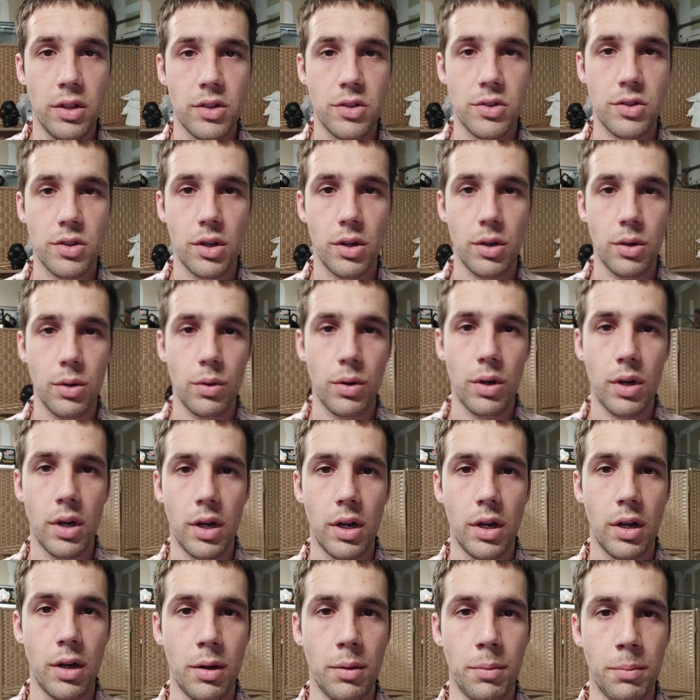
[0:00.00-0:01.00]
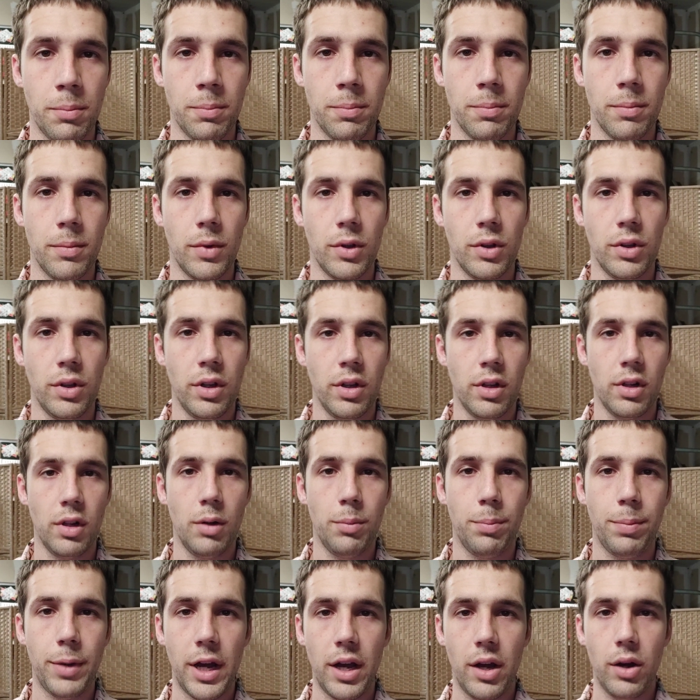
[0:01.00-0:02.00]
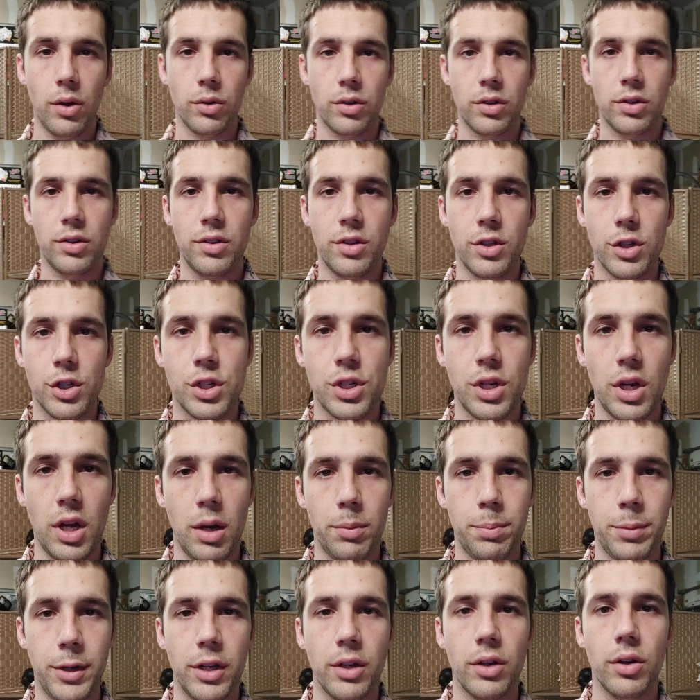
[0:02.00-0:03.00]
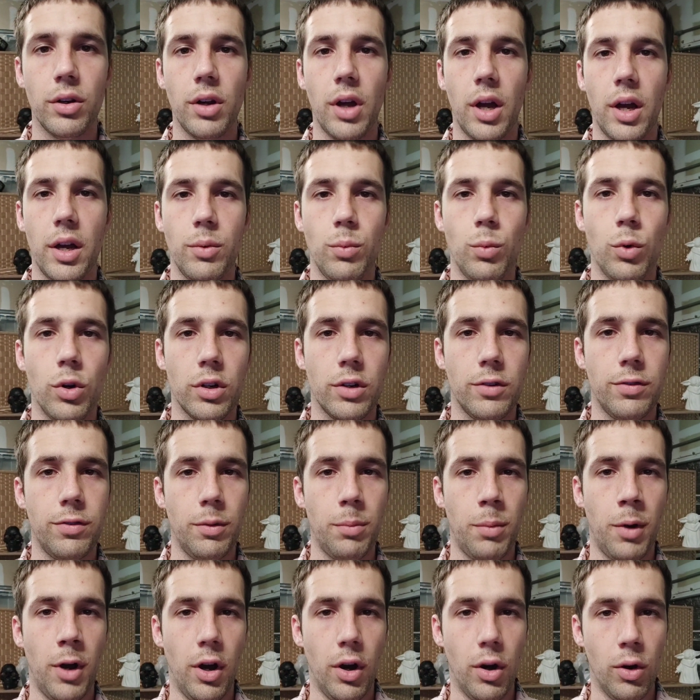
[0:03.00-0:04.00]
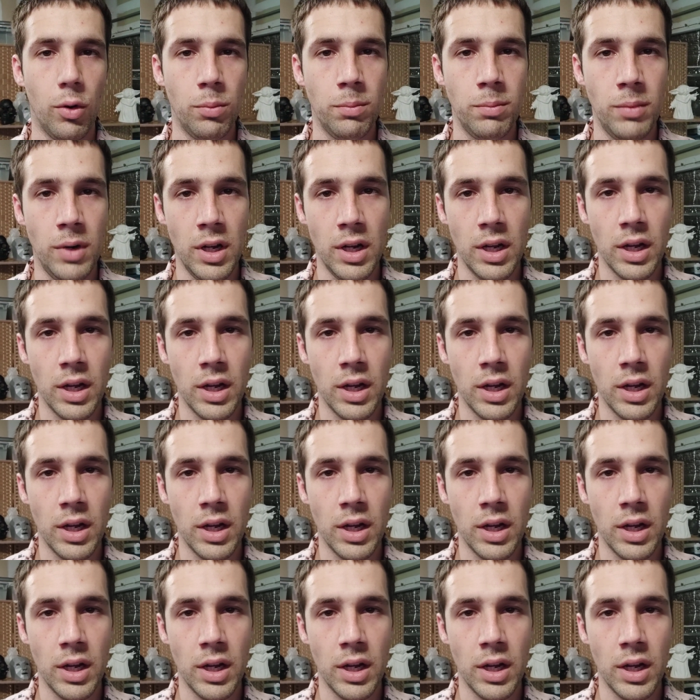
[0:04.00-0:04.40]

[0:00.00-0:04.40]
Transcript: So a little about the shop here. I work from home.